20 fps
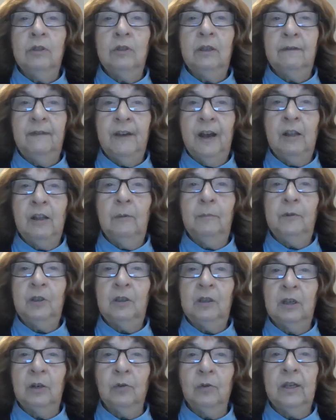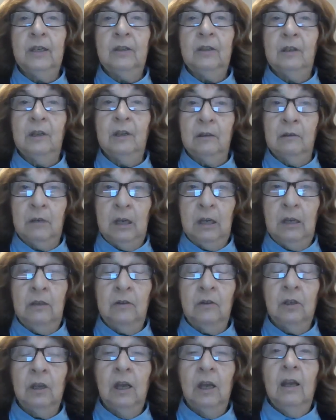develop serious
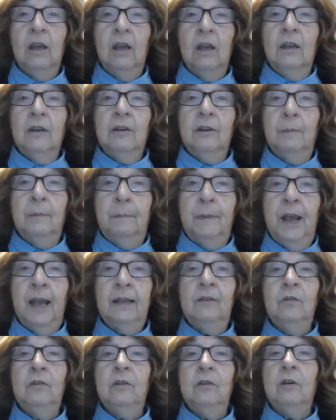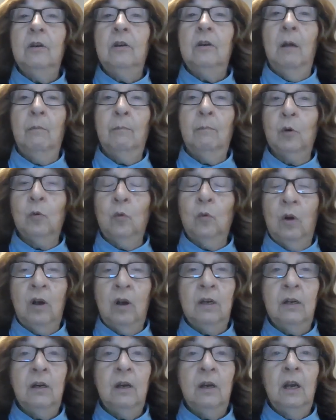disease depends, number
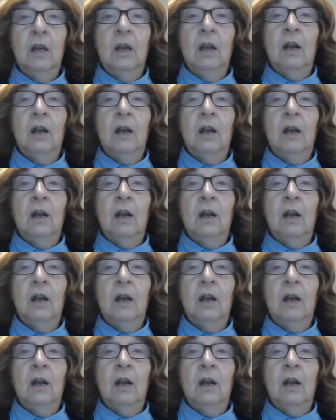one,